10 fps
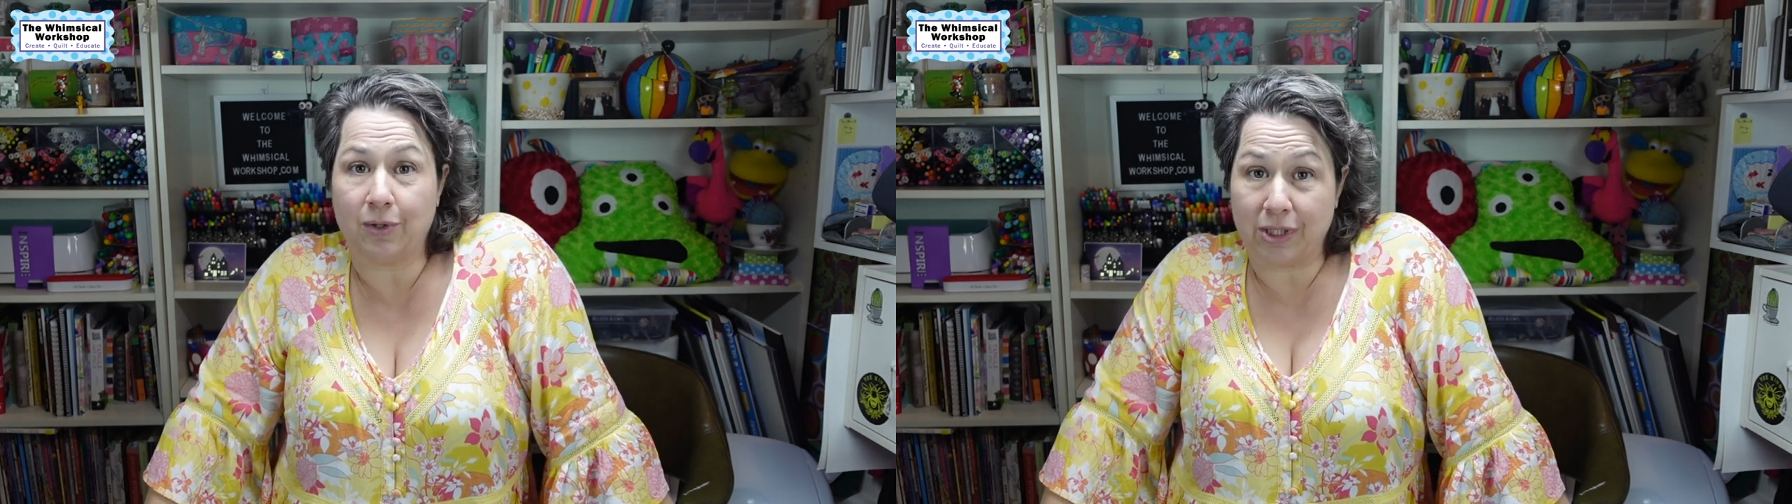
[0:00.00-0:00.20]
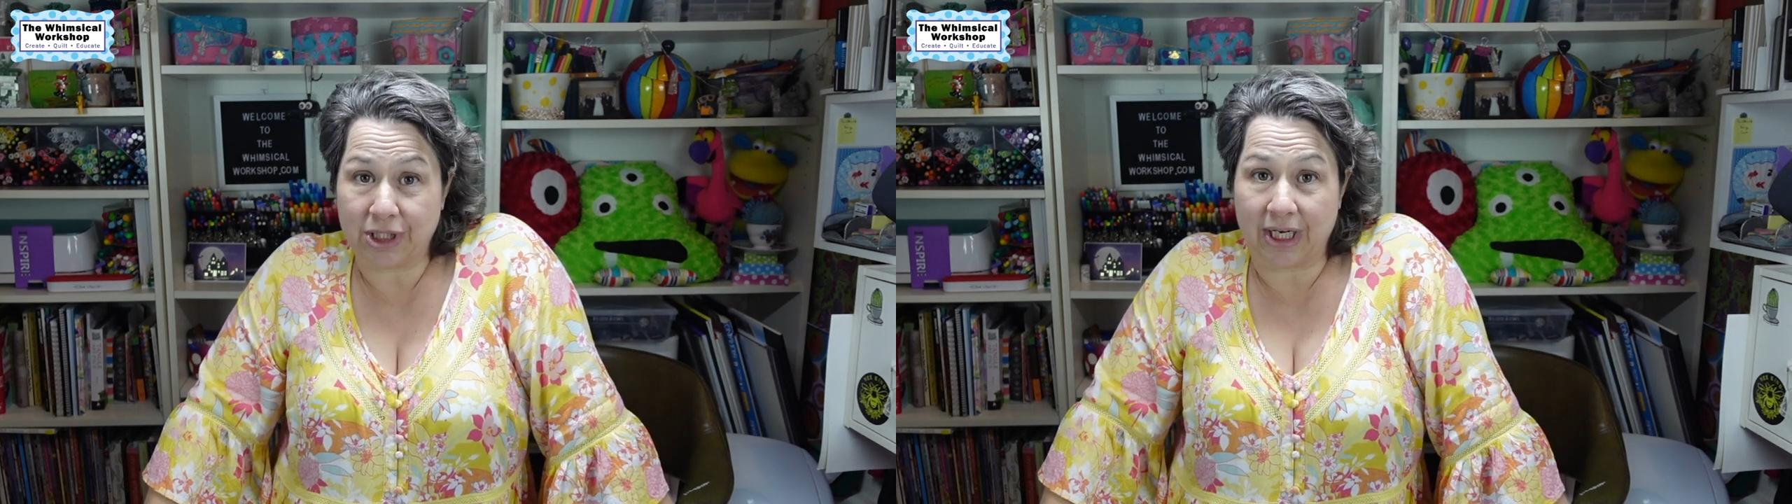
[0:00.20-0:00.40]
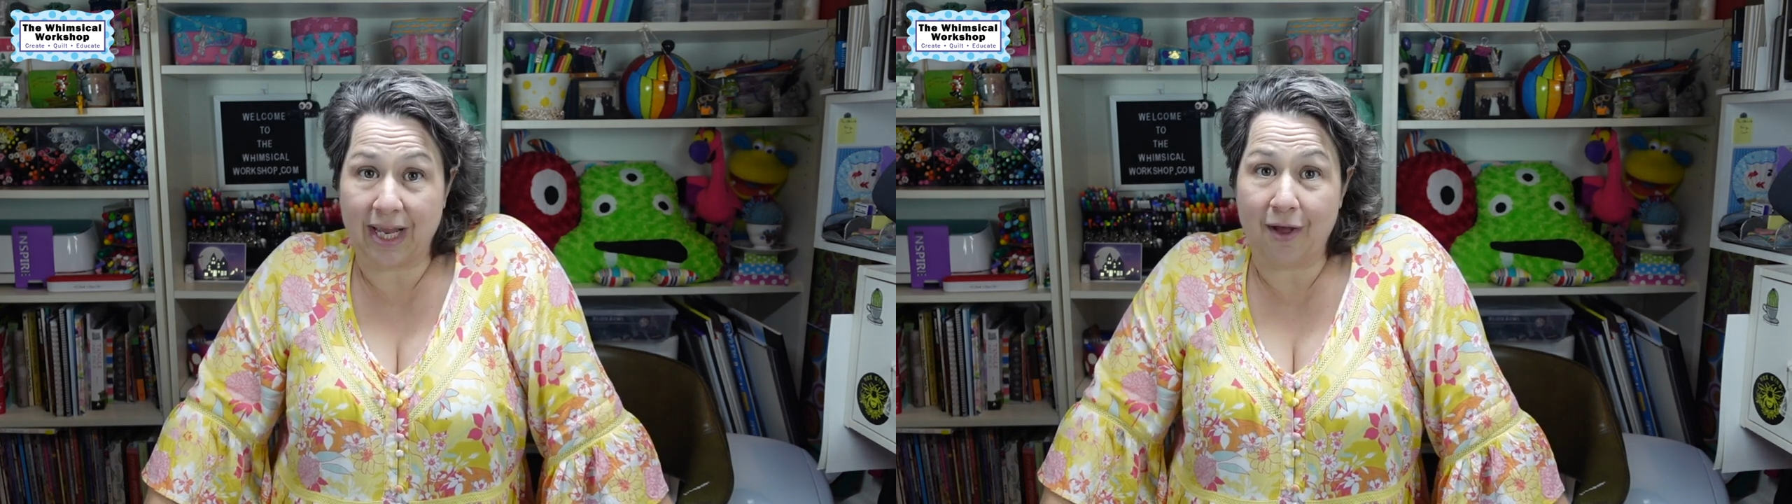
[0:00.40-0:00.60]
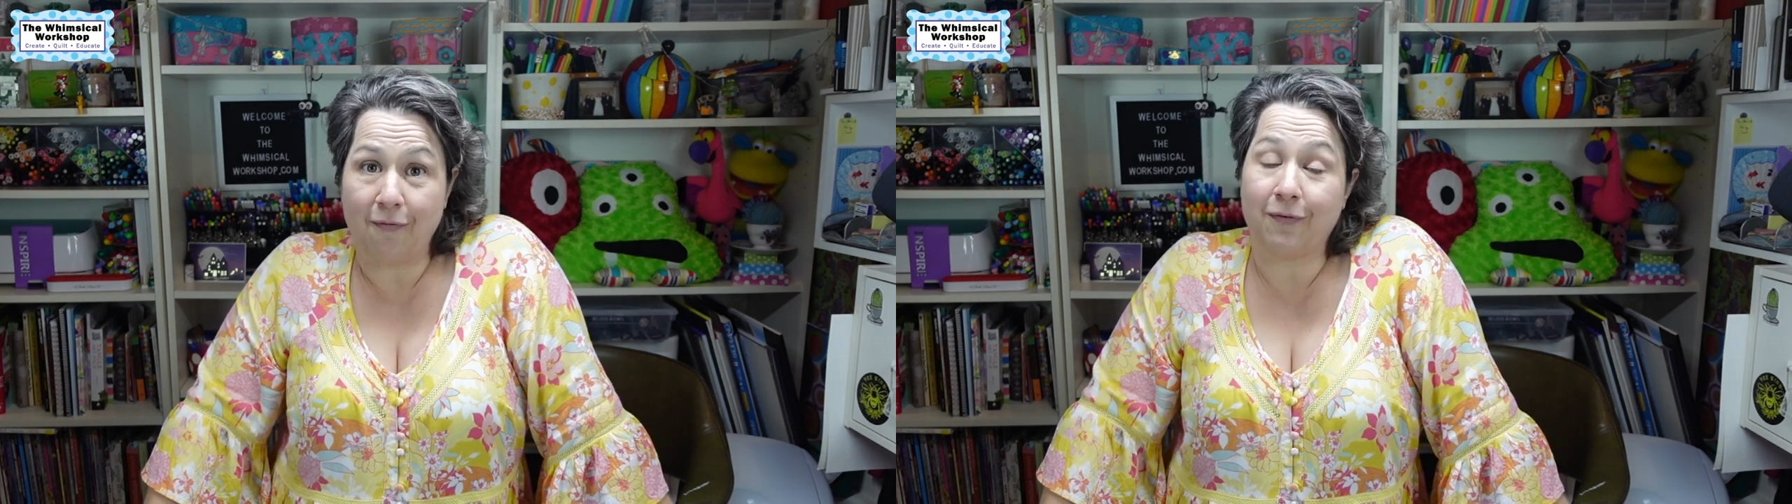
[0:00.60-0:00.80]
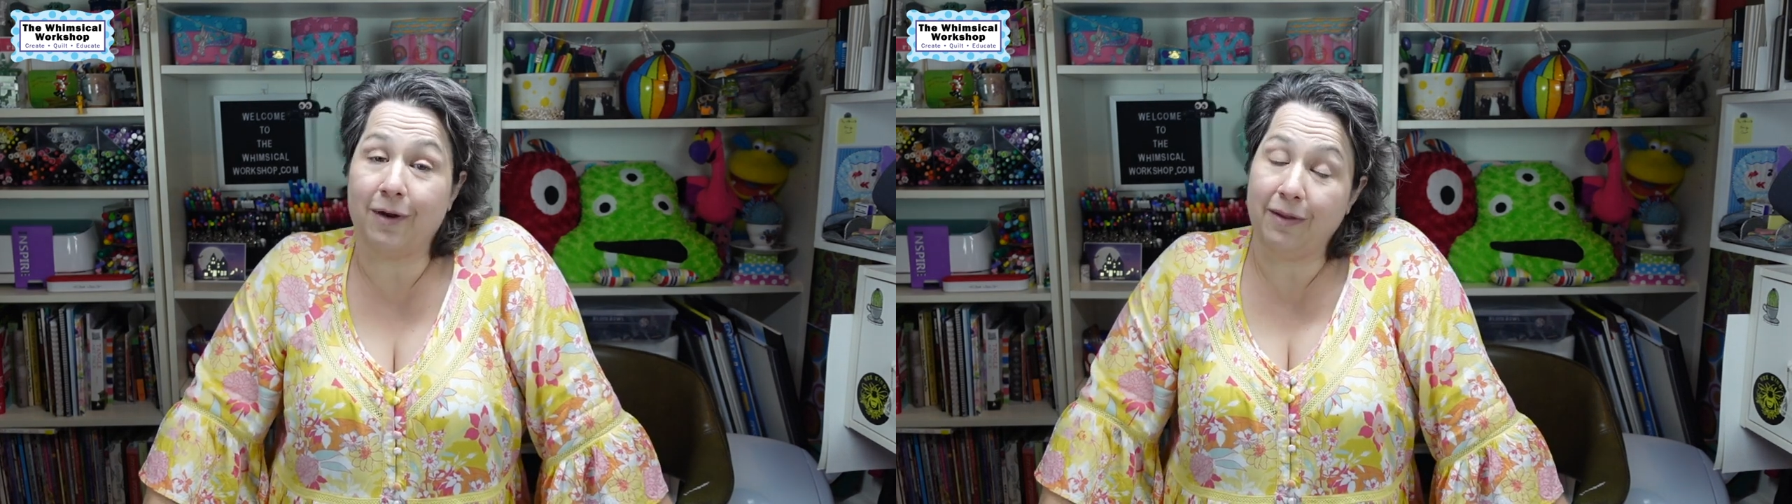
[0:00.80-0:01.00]
can check
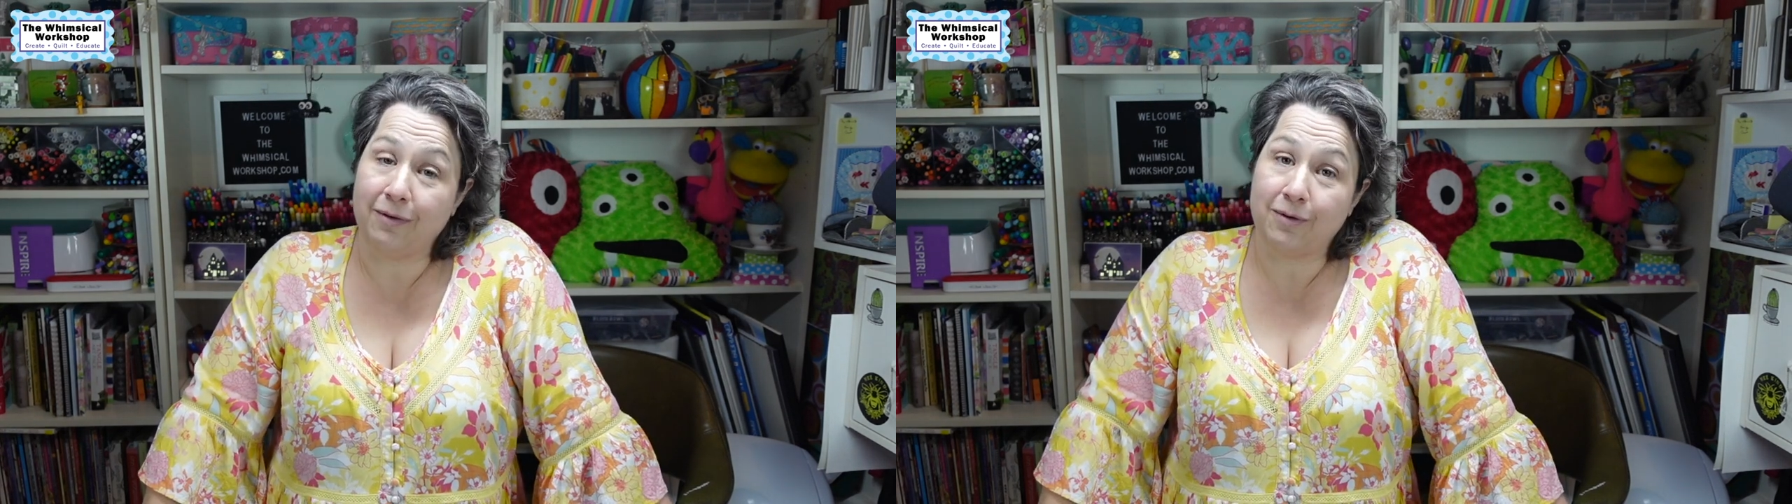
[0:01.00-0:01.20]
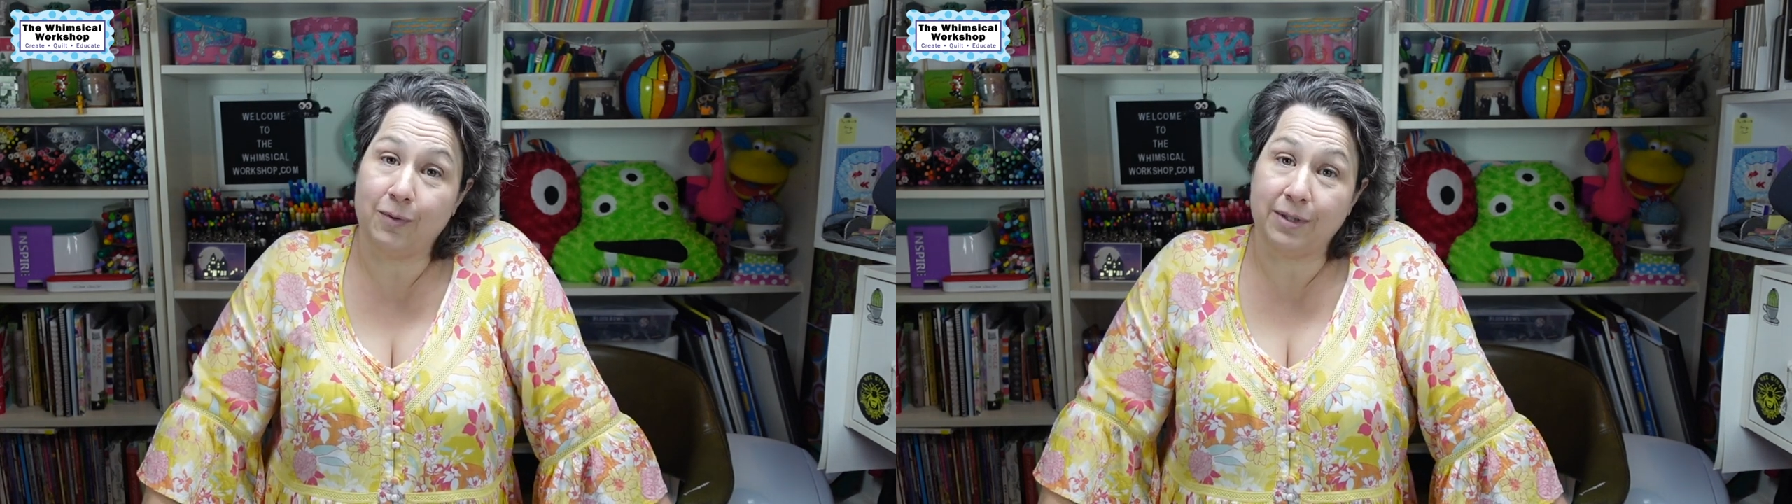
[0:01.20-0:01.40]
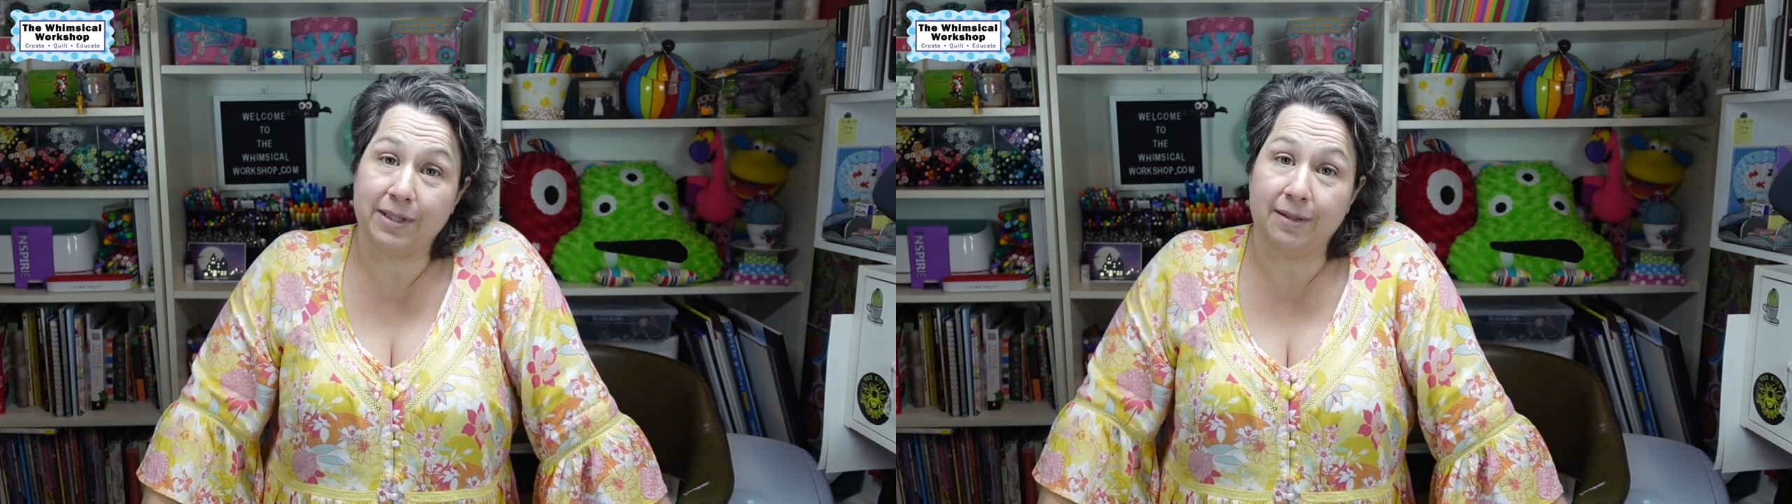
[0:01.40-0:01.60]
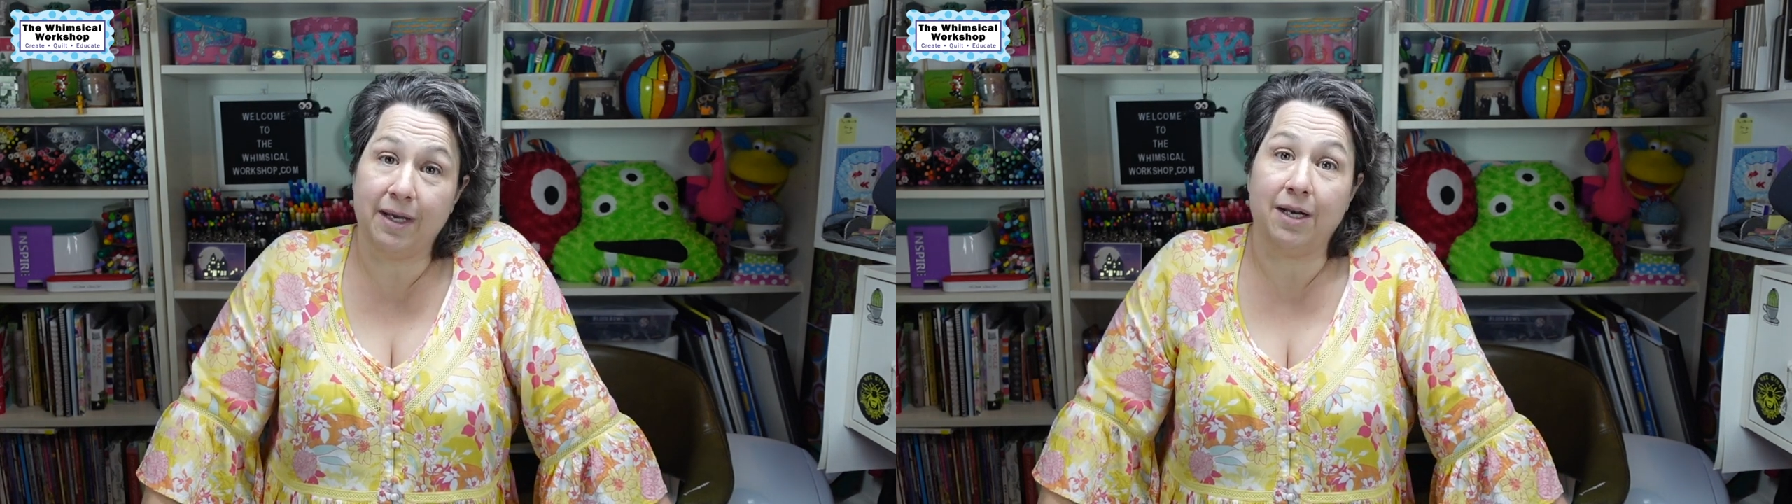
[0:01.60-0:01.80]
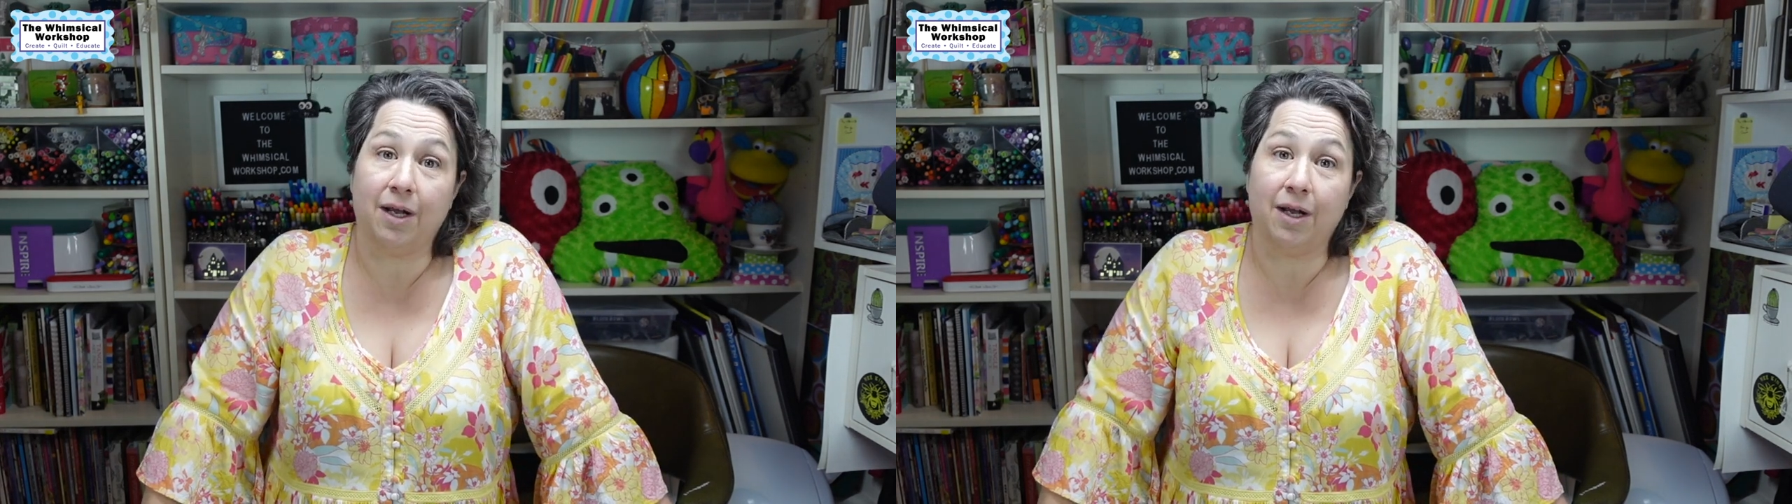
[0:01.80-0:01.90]
out for other quilting and